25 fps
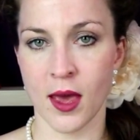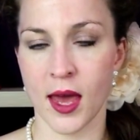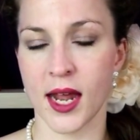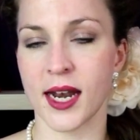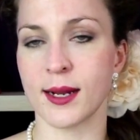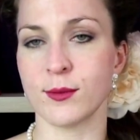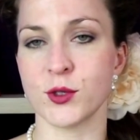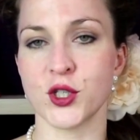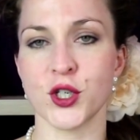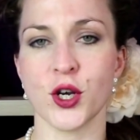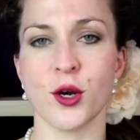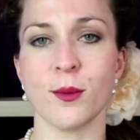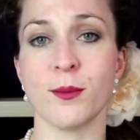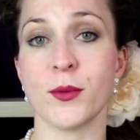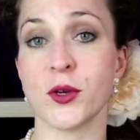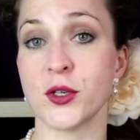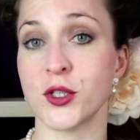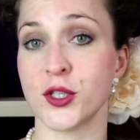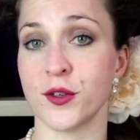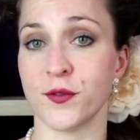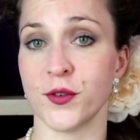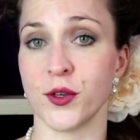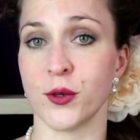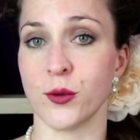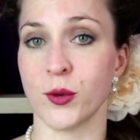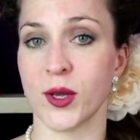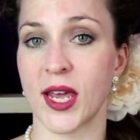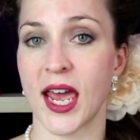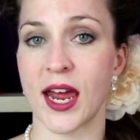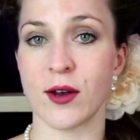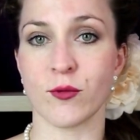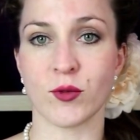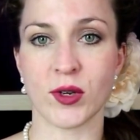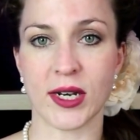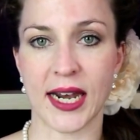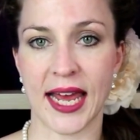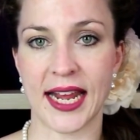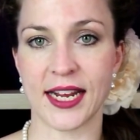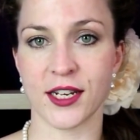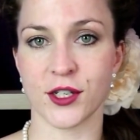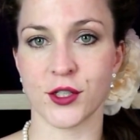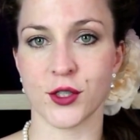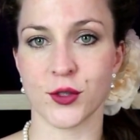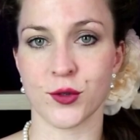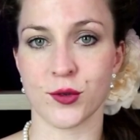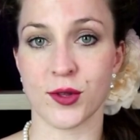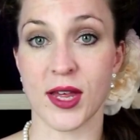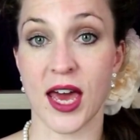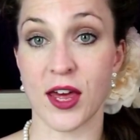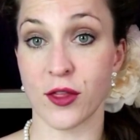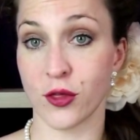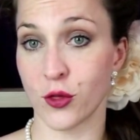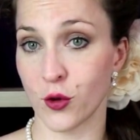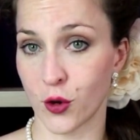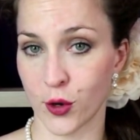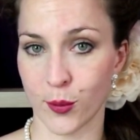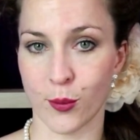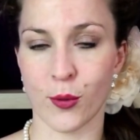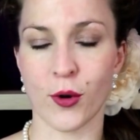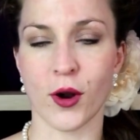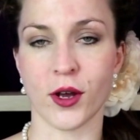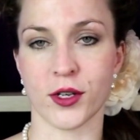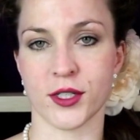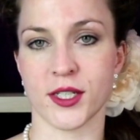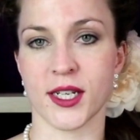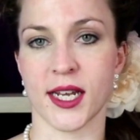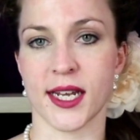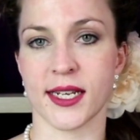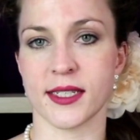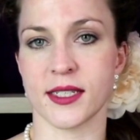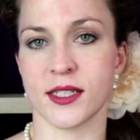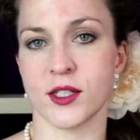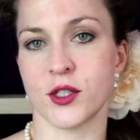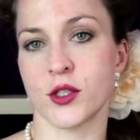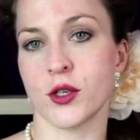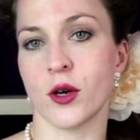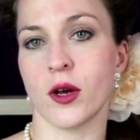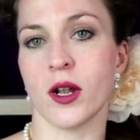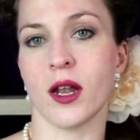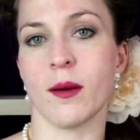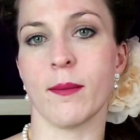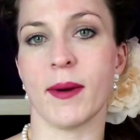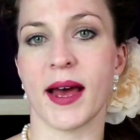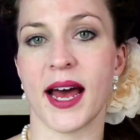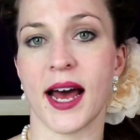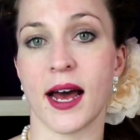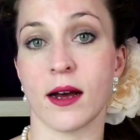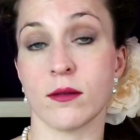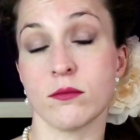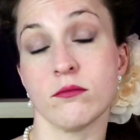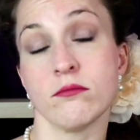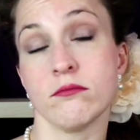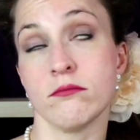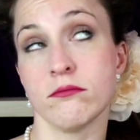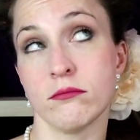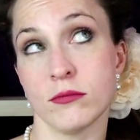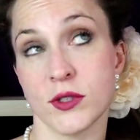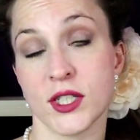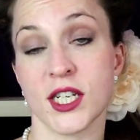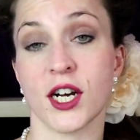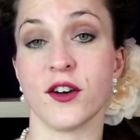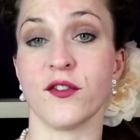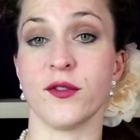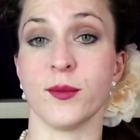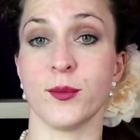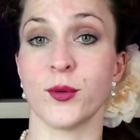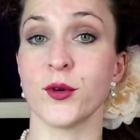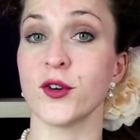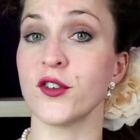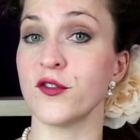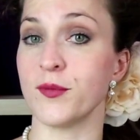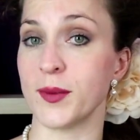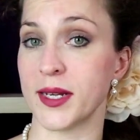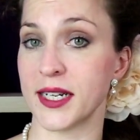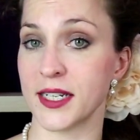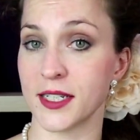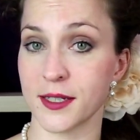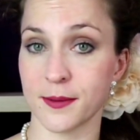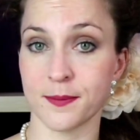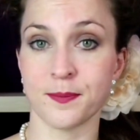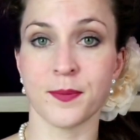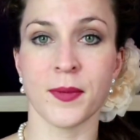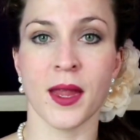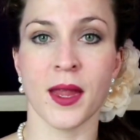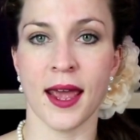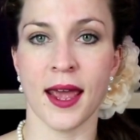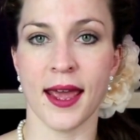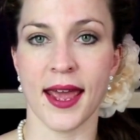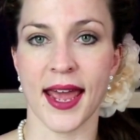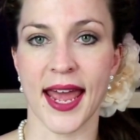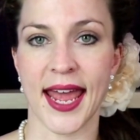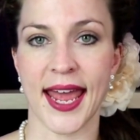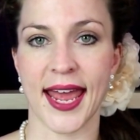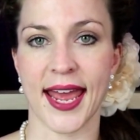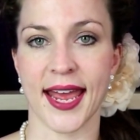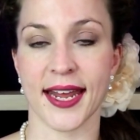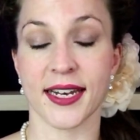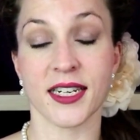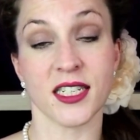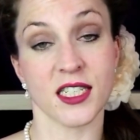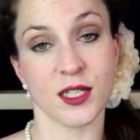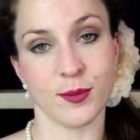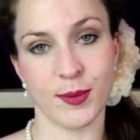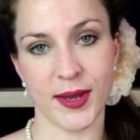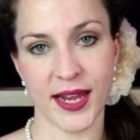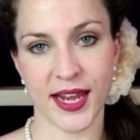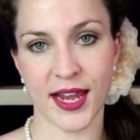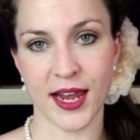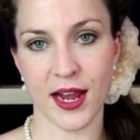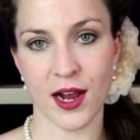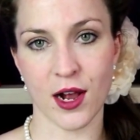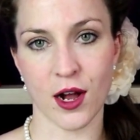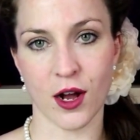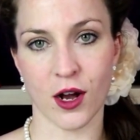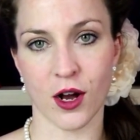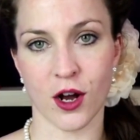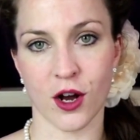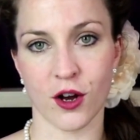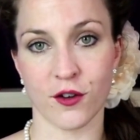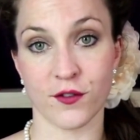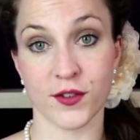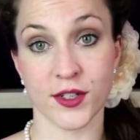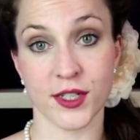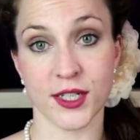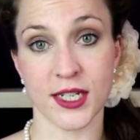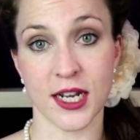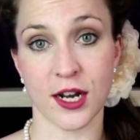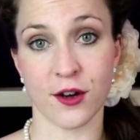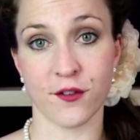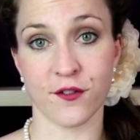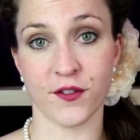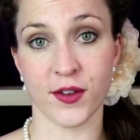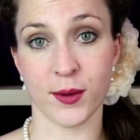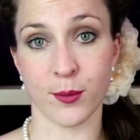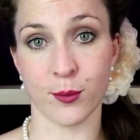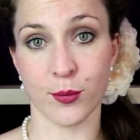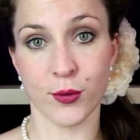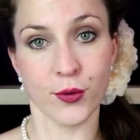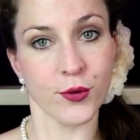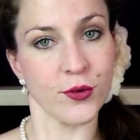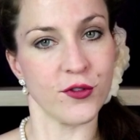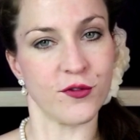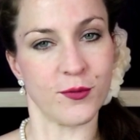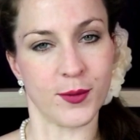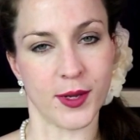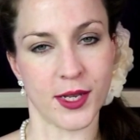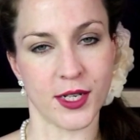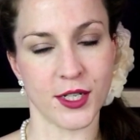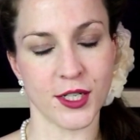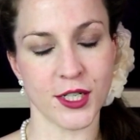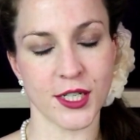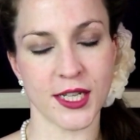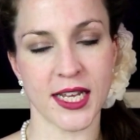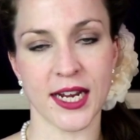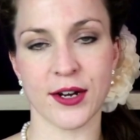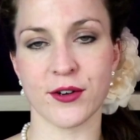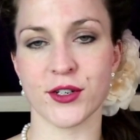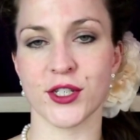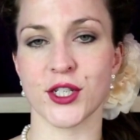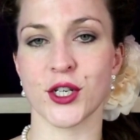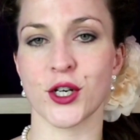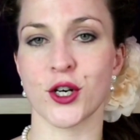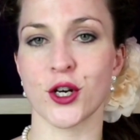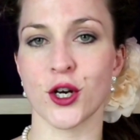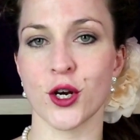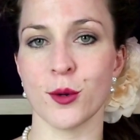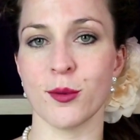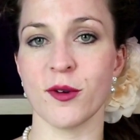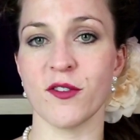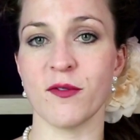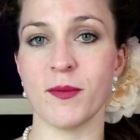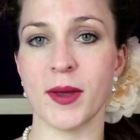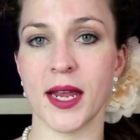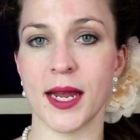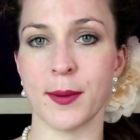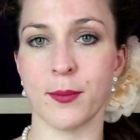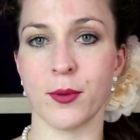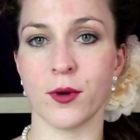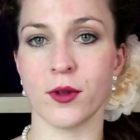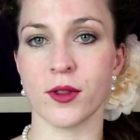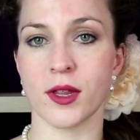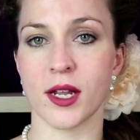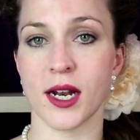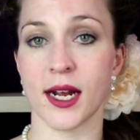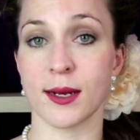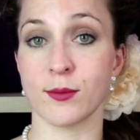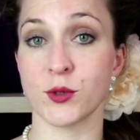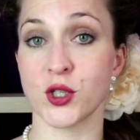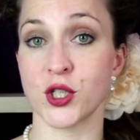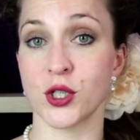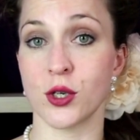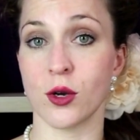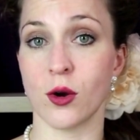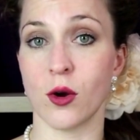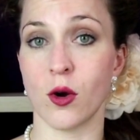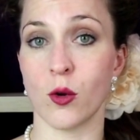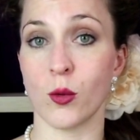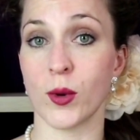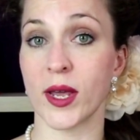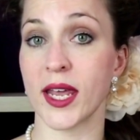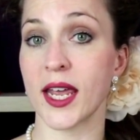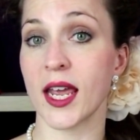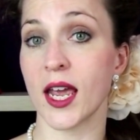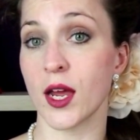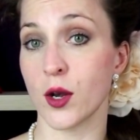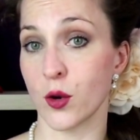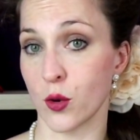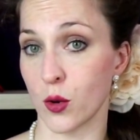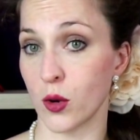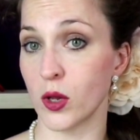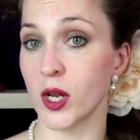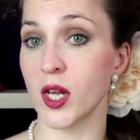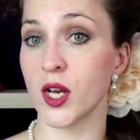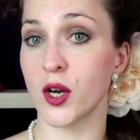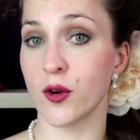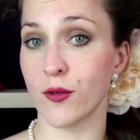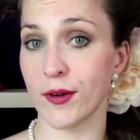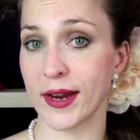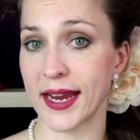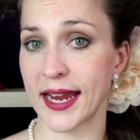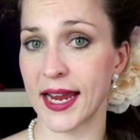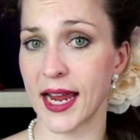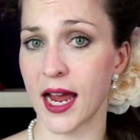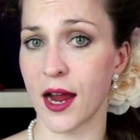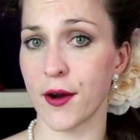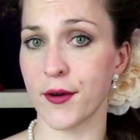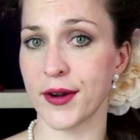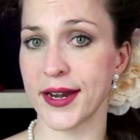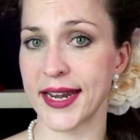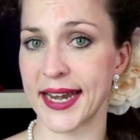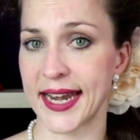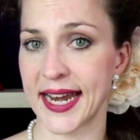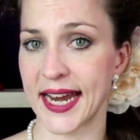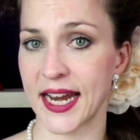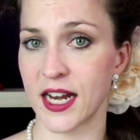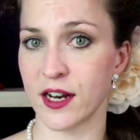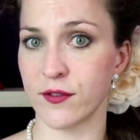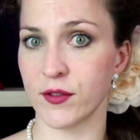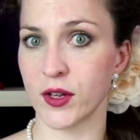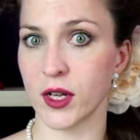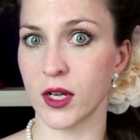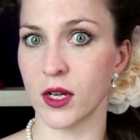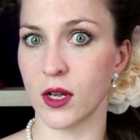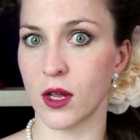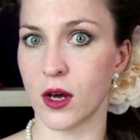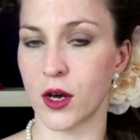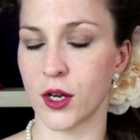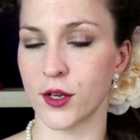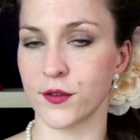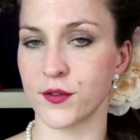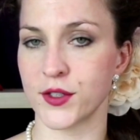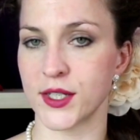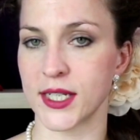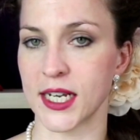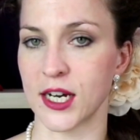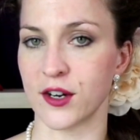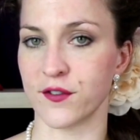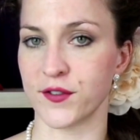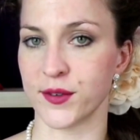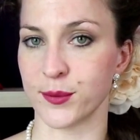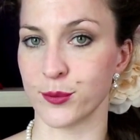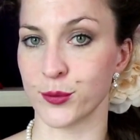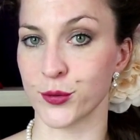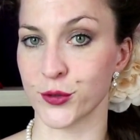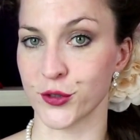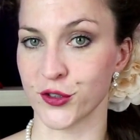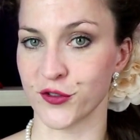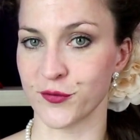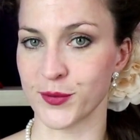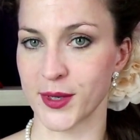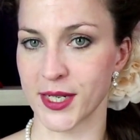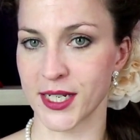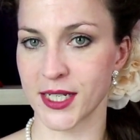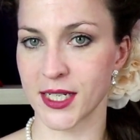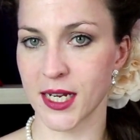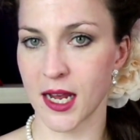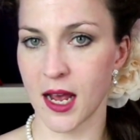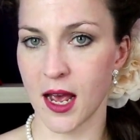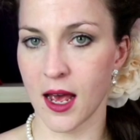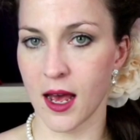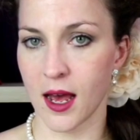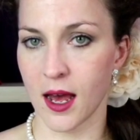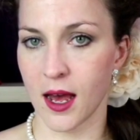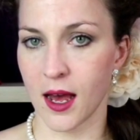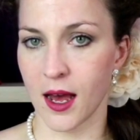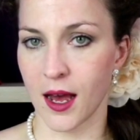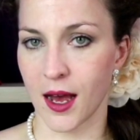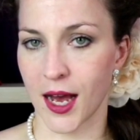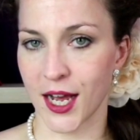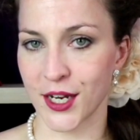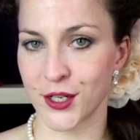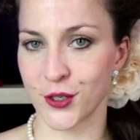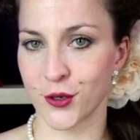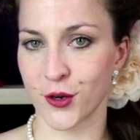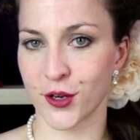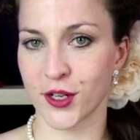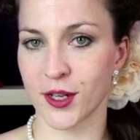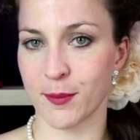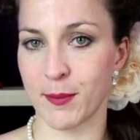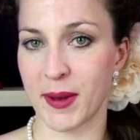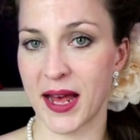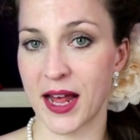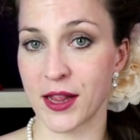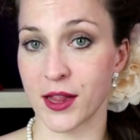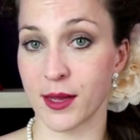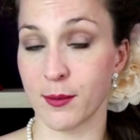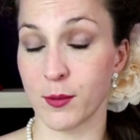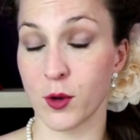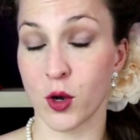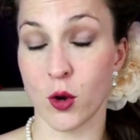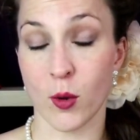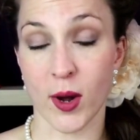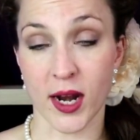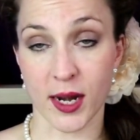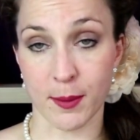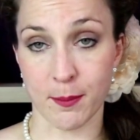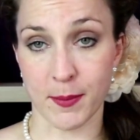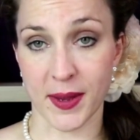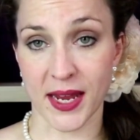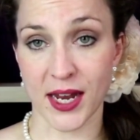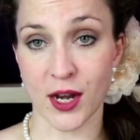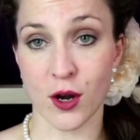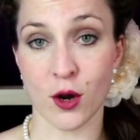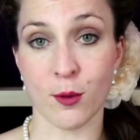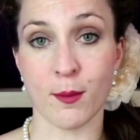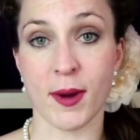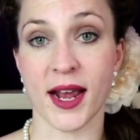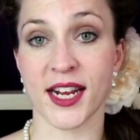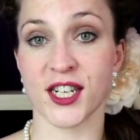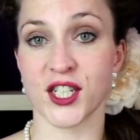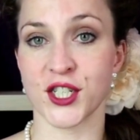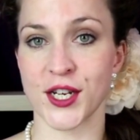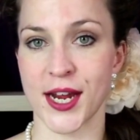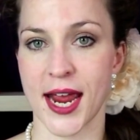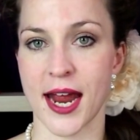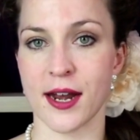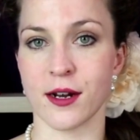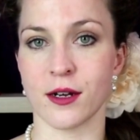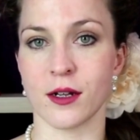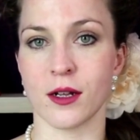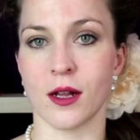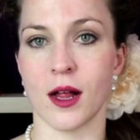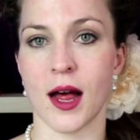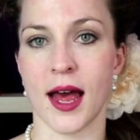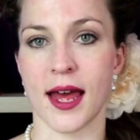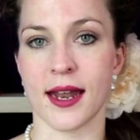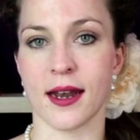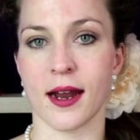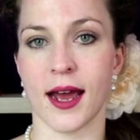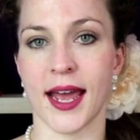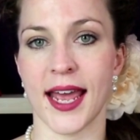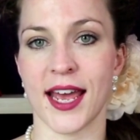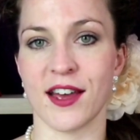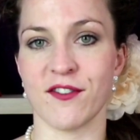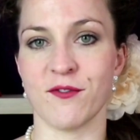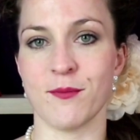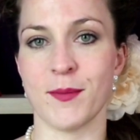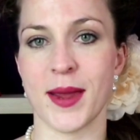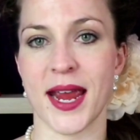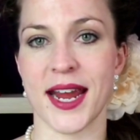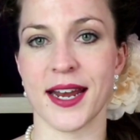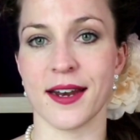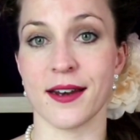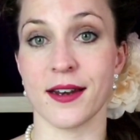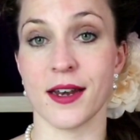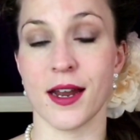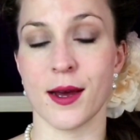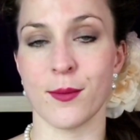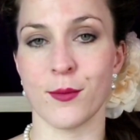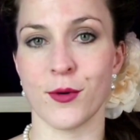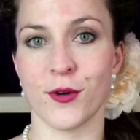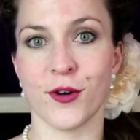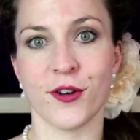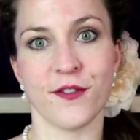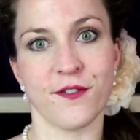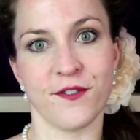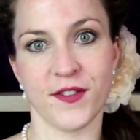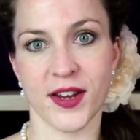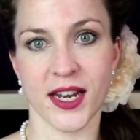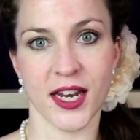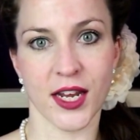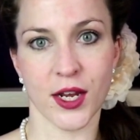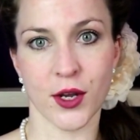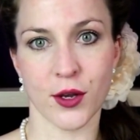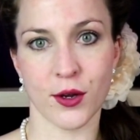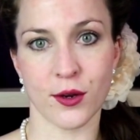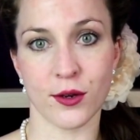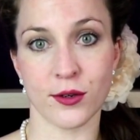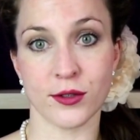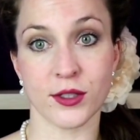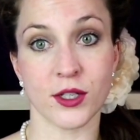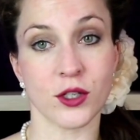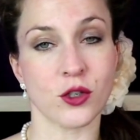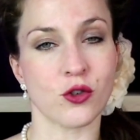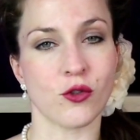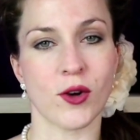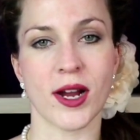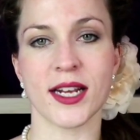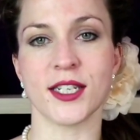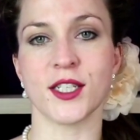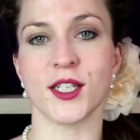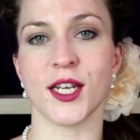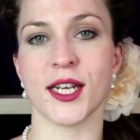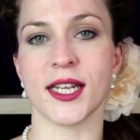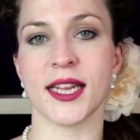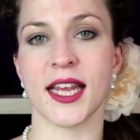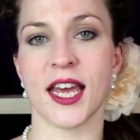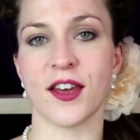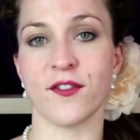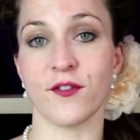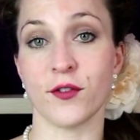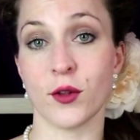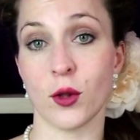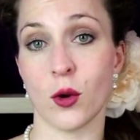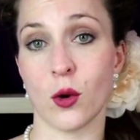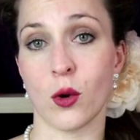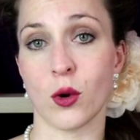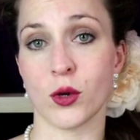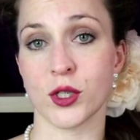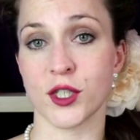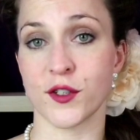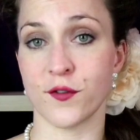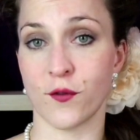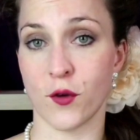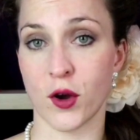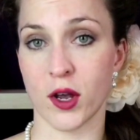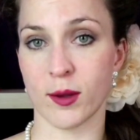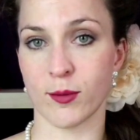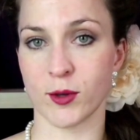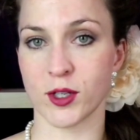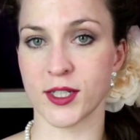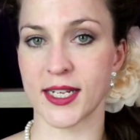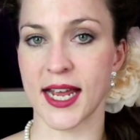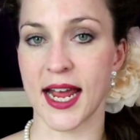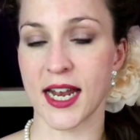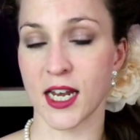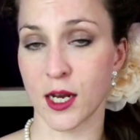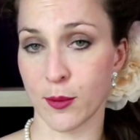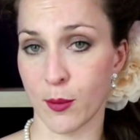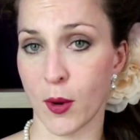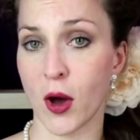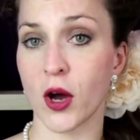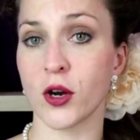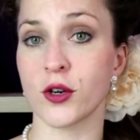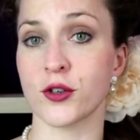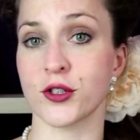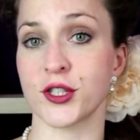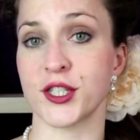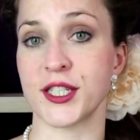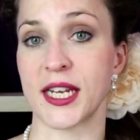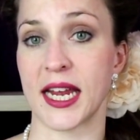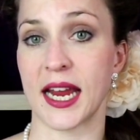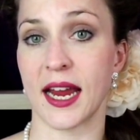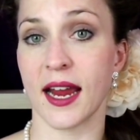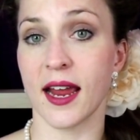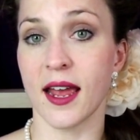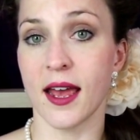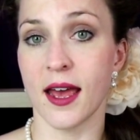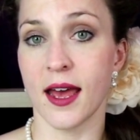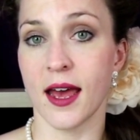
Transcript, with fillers: And I'm sure most of you can relate to that thought process. It's all about self improvement. And speaking of self improvement, there is a group of people that I'm sure we can all agree are in need of a lot of self improvement. I talk about them quite a bit on my channel, and I have made a number of videos addressing their flaws, foibles, and hypocrisy.